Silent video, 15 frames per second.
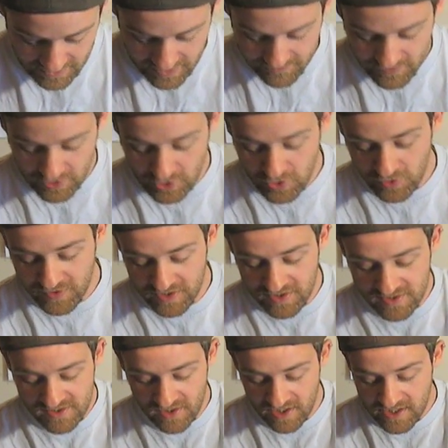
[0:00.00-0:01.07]
If you look on the
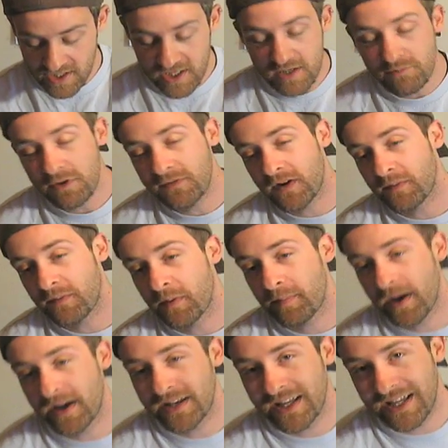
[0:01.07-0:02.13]
inside, it can move up
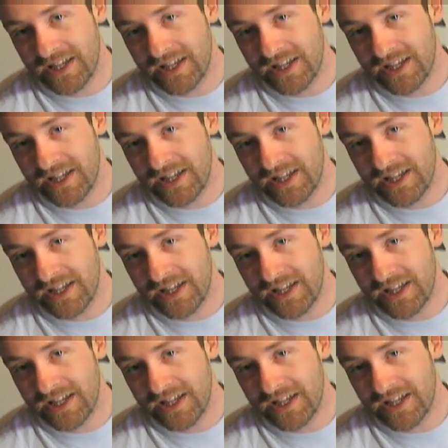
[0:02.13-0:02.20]
about an